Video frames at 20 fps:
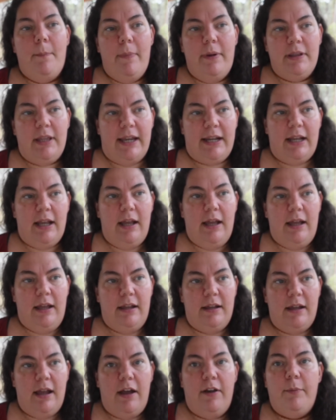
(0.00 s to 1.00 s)
like
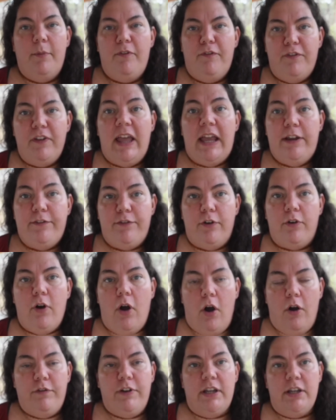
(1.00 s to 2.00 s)
a flavour
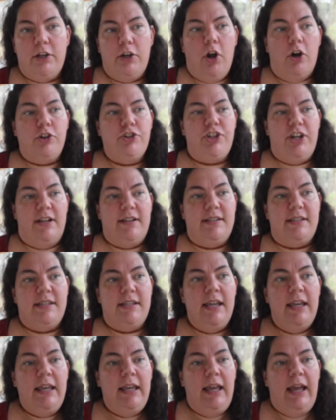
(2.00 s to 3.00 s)
of it, not
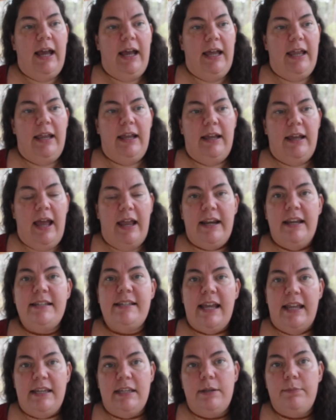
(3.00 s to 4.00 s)
just an
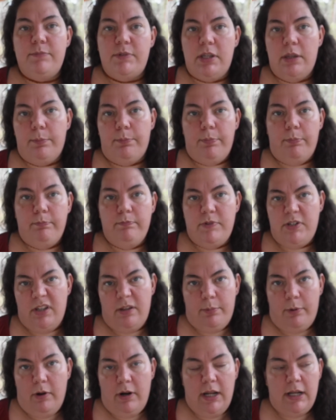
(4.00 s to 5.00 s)
addendum to
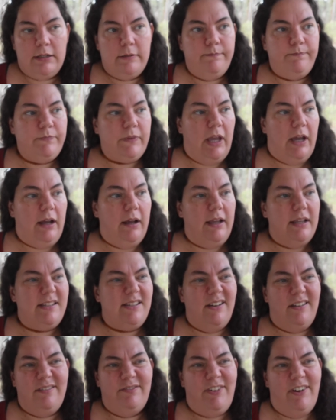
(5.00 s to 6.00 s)
the product. It's
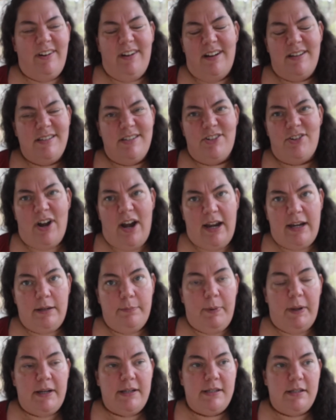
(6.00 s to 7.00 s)
not very nice
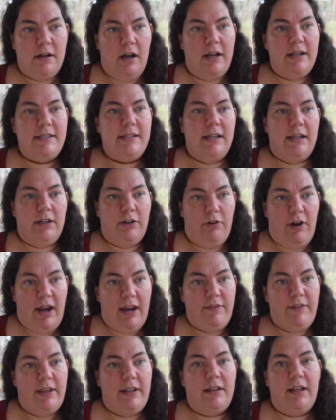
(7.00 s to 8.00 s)
straight, but it's nice in a
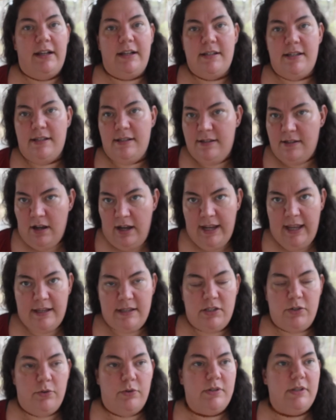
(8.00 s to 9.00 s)
gravy, like a
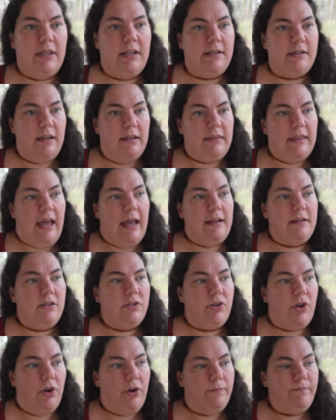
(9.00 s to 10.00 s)
Diane sauce, things like that.
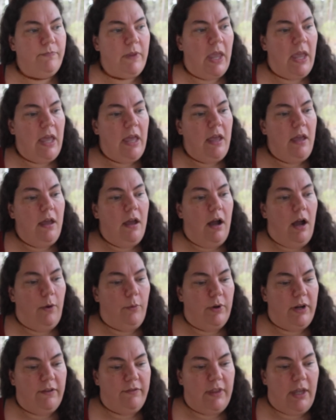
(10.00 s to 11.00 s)
So I
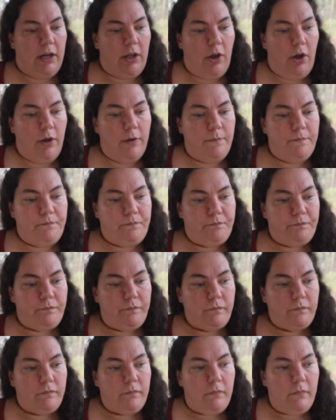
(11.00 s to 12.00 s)
will give that a go.
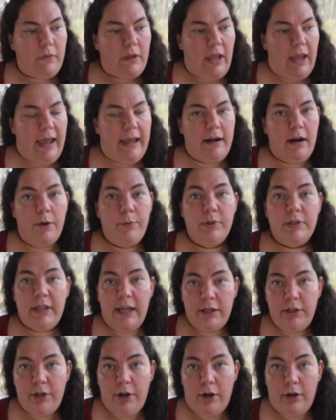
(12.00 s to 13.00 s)
And I will
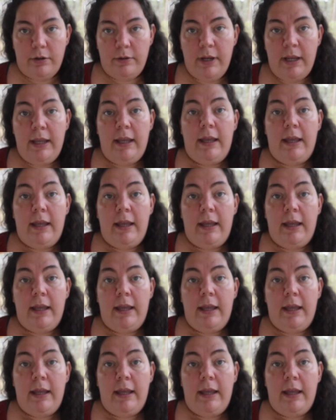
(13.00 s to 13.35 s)
let you know